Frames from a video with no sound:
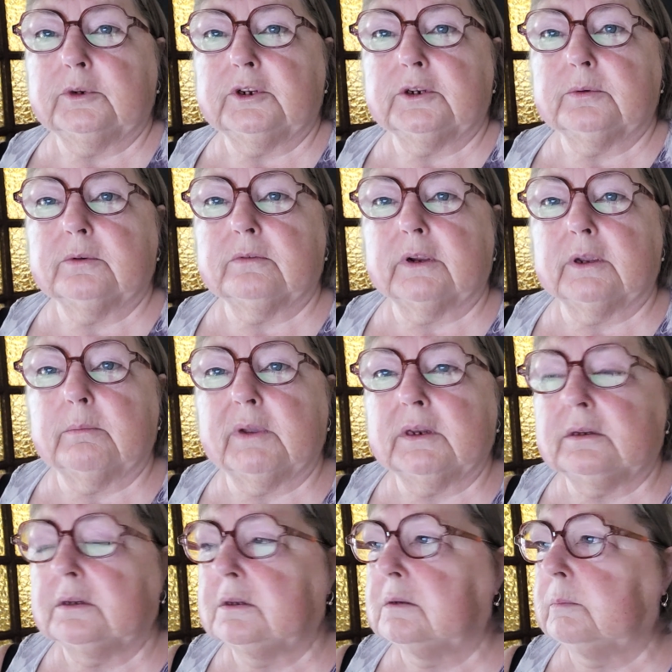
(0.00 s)
which was
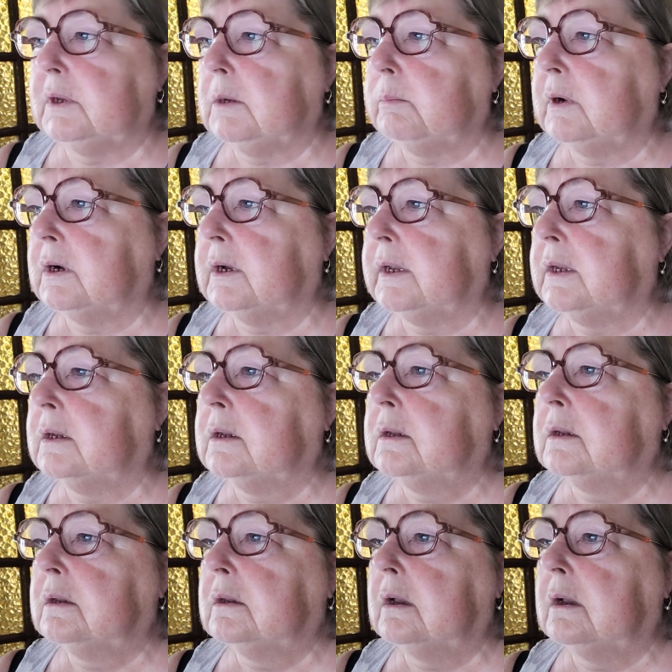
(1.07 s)
recommended to me by
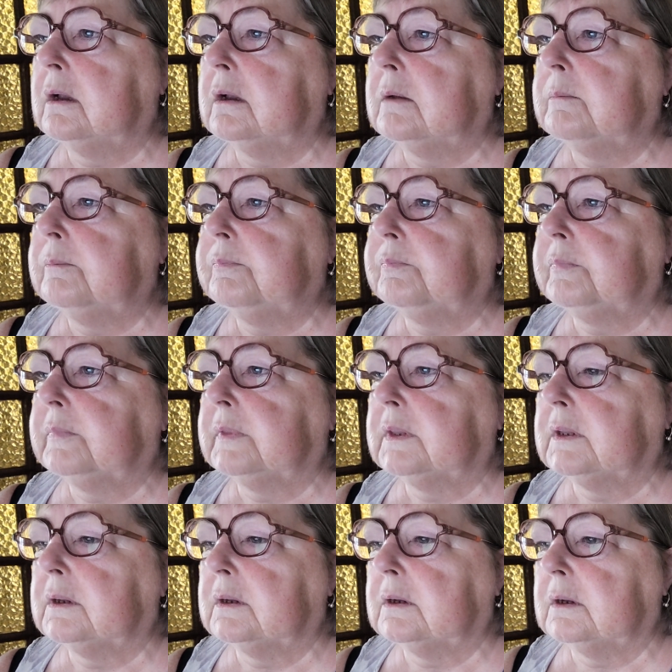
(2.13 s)

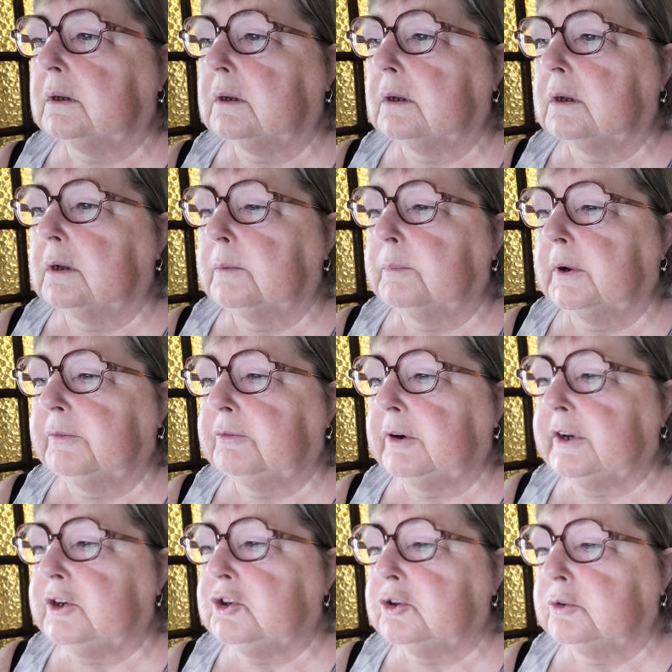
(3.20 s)
my
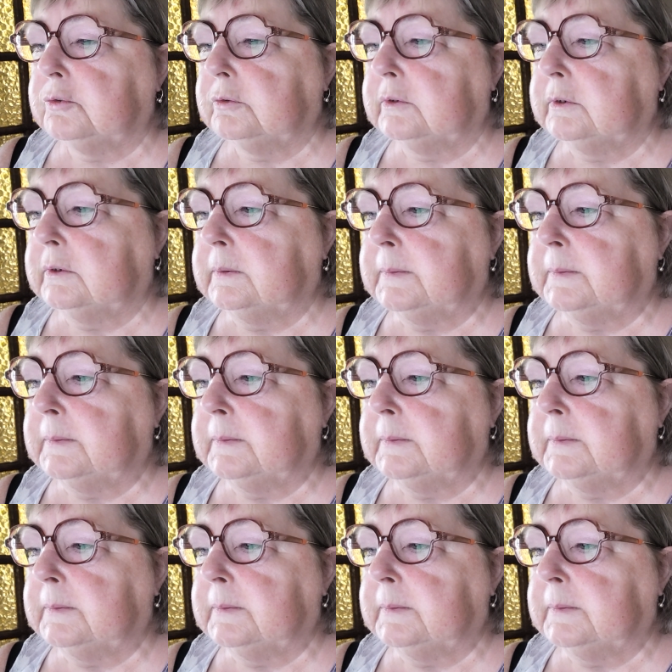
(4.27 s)
friend John.